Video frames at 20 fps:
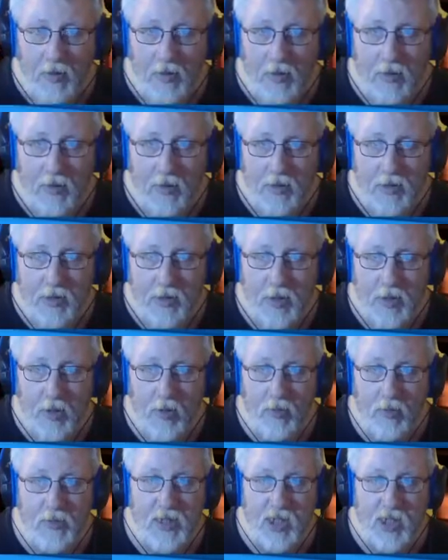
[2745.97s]
So now
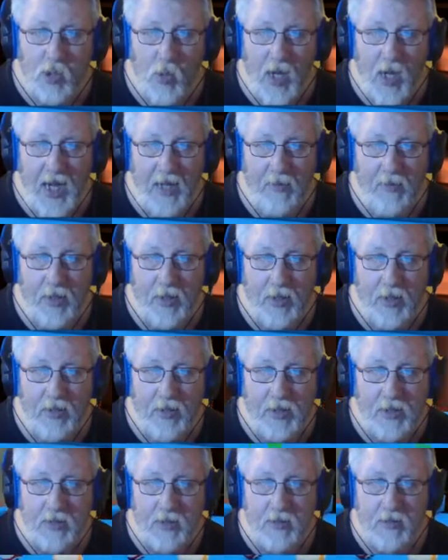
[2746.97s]
I'm sweating
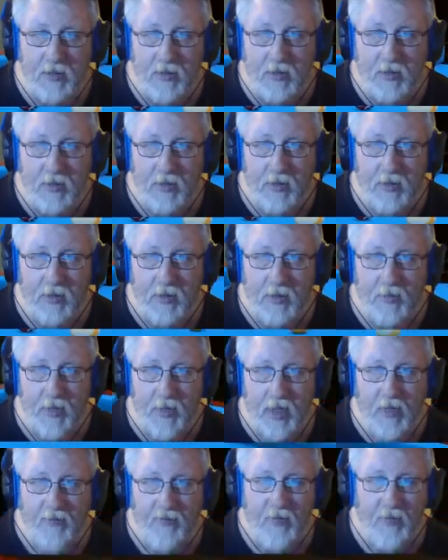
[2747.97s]
because
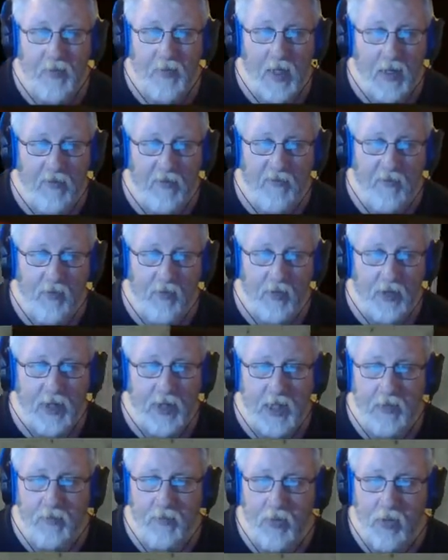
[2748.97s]
apart from that
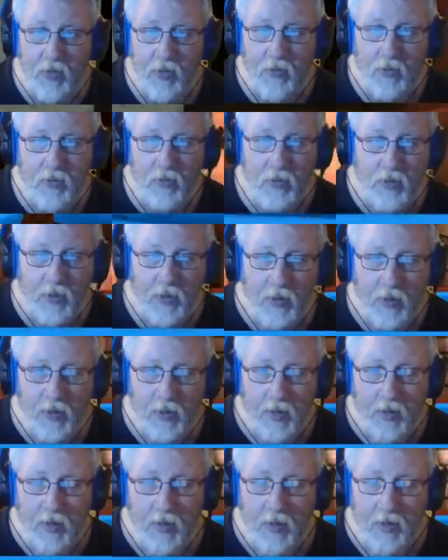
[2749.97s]
14 ball,
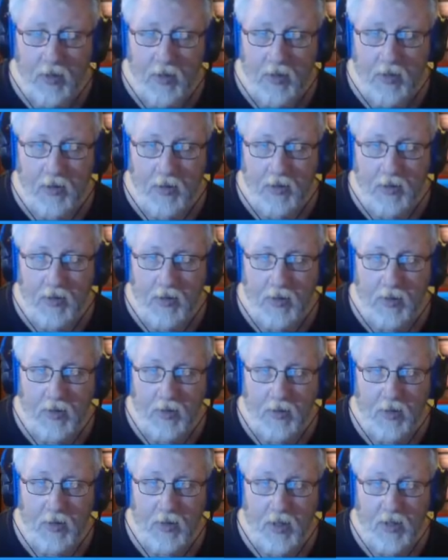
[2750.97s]
I
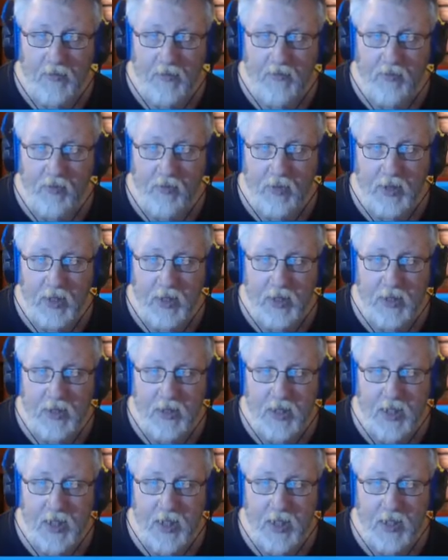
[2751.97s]
know that 14's going into the